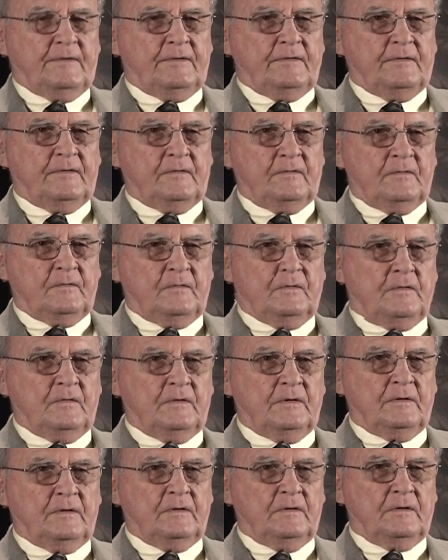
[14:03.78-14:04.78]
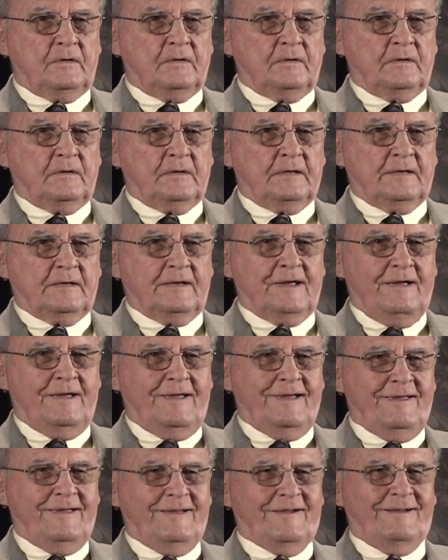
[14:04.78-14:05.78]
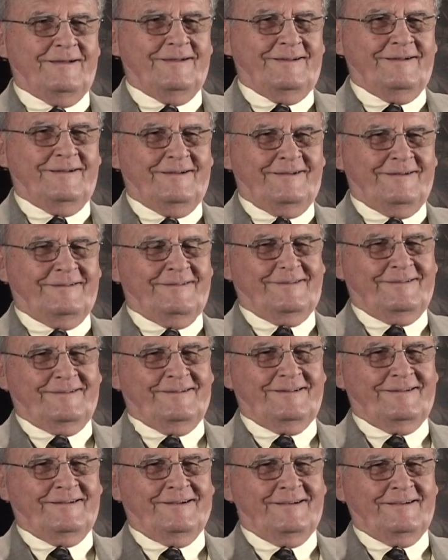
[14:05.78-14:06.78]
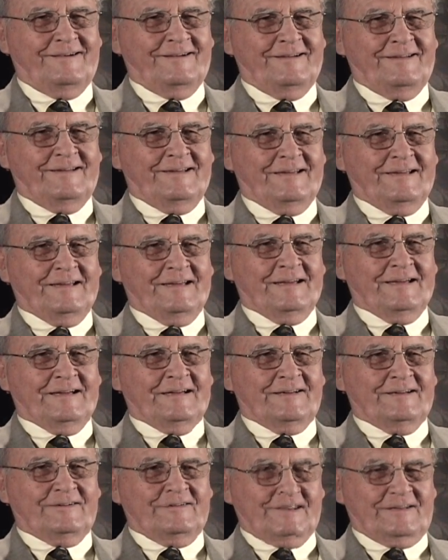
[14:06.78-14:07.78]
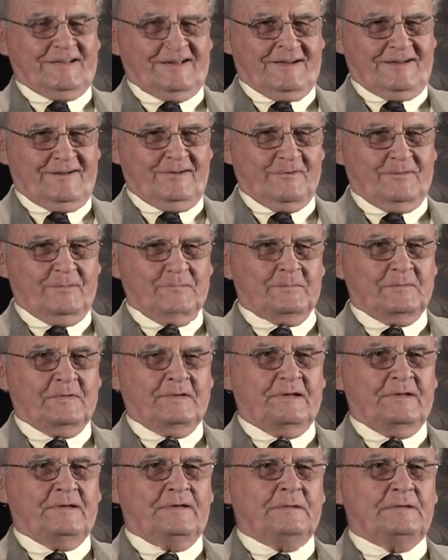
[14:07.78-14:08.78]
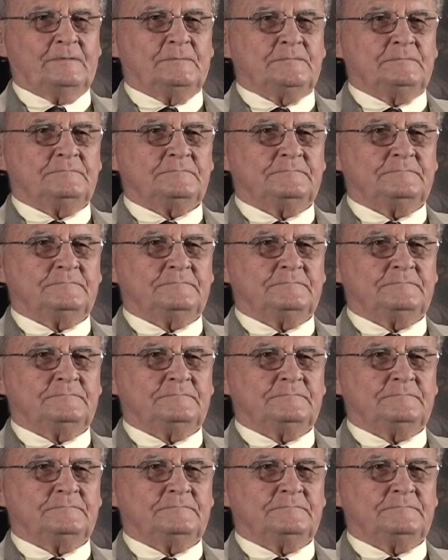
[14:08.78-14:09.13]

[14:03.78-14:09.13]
to Rantoul to go to Chanute, so you're still in Florida. Yeah. And um,